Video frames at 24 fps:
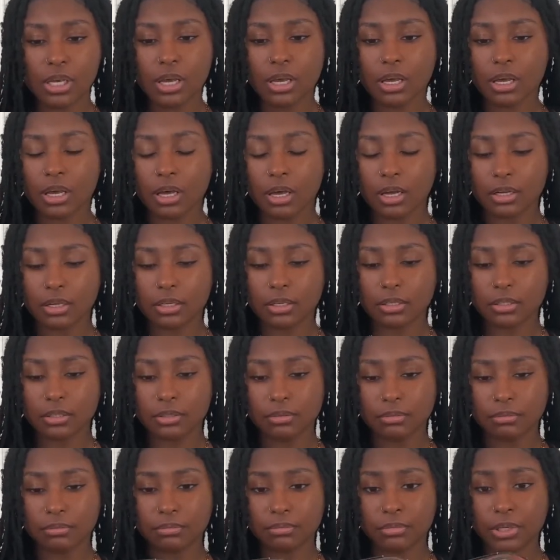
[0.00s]

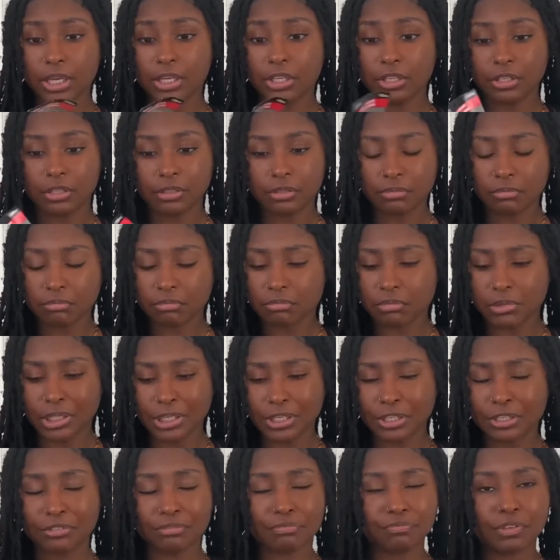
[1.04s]
and
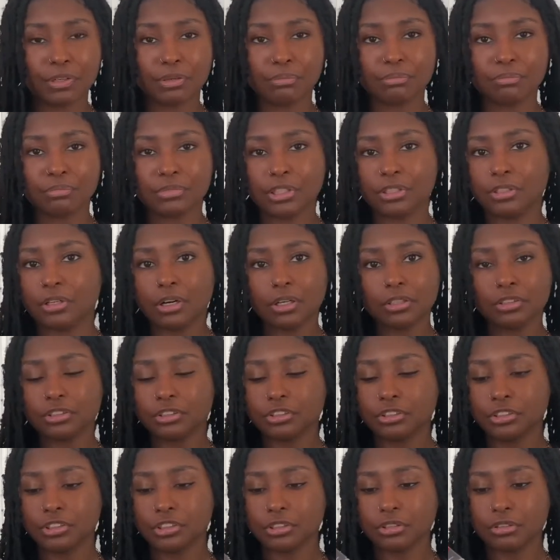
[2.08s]
they're from the Dollar
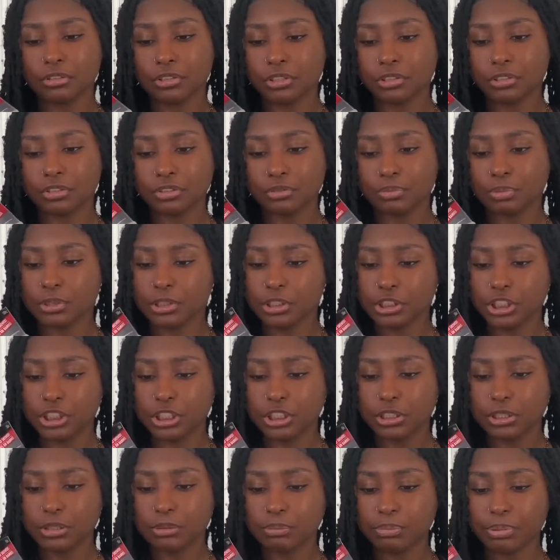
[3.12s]
Tree, so they're super
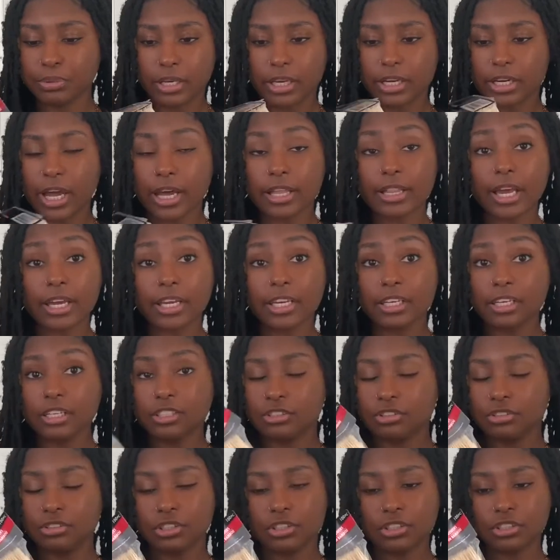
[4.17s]
cheap. And I like it because you
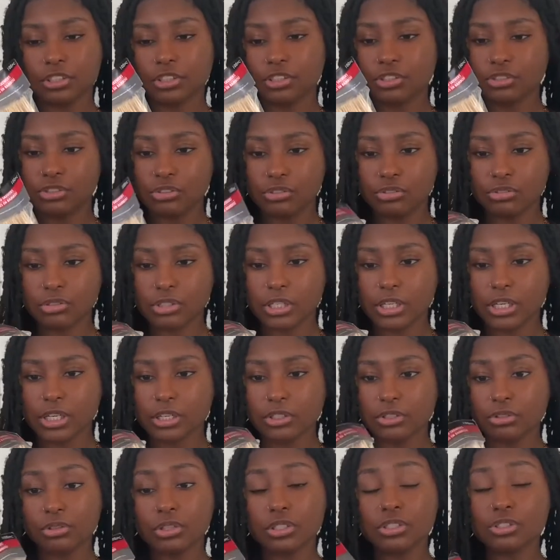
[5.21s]
can just use it.
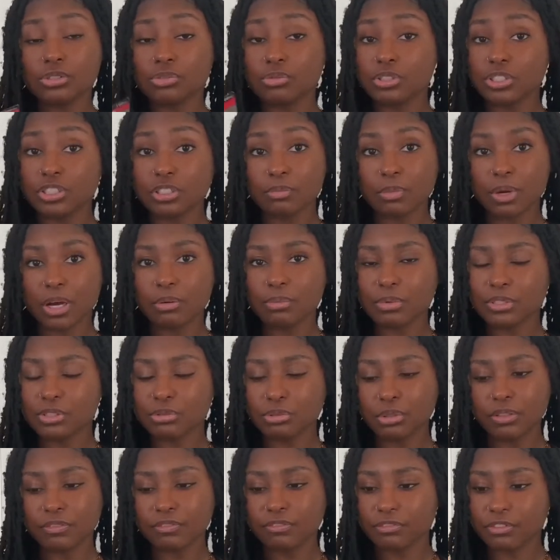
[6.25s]
You can switch them out
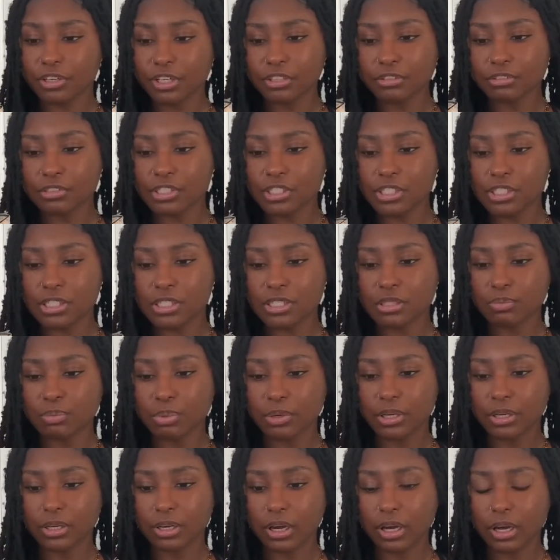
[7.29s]
between fragrances,
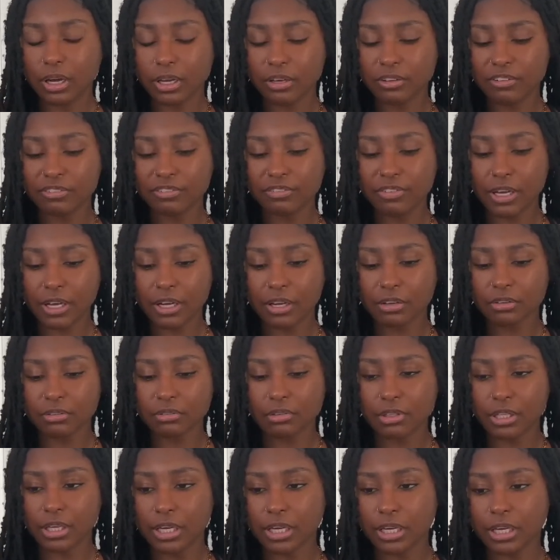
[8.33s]
but I found
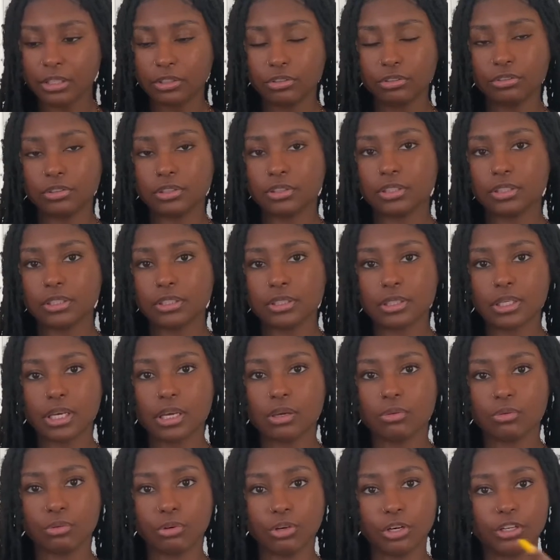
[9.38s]
that using the
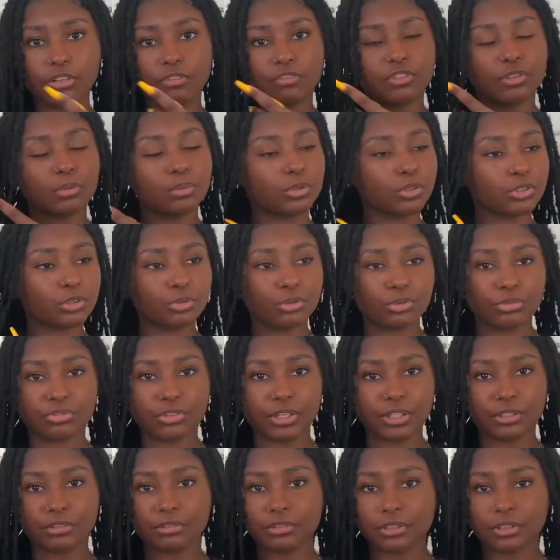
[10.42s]
same one for multiple
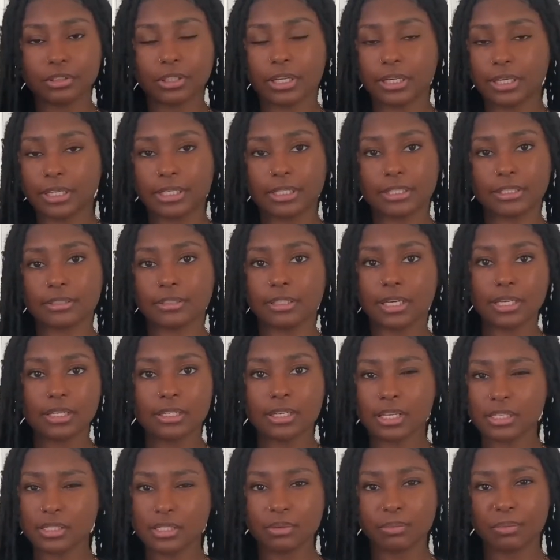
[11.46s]
fragrances, like it
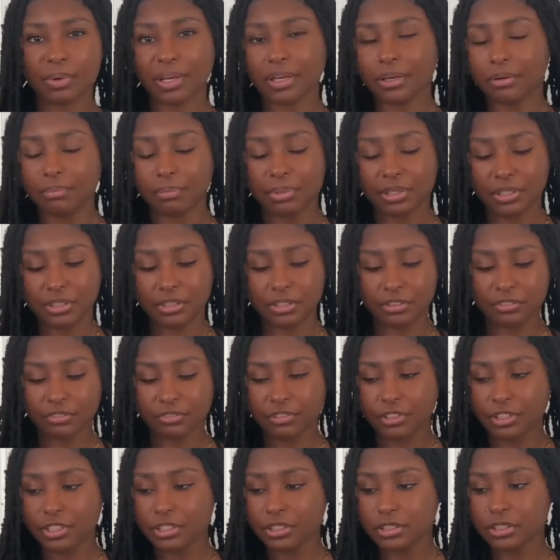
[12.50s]
doesn't make a big
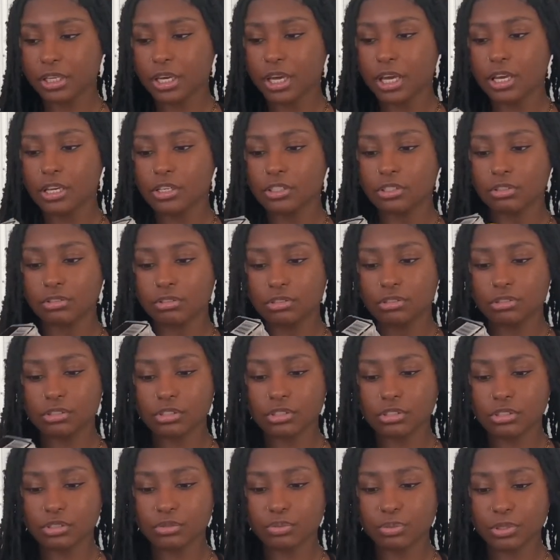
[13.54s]
difference. So these are
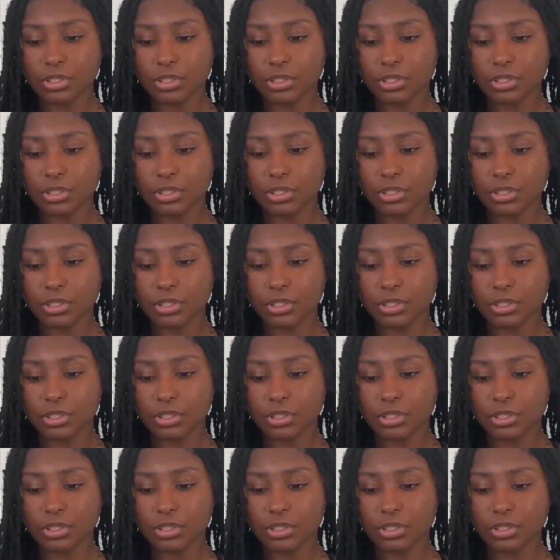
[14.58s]
super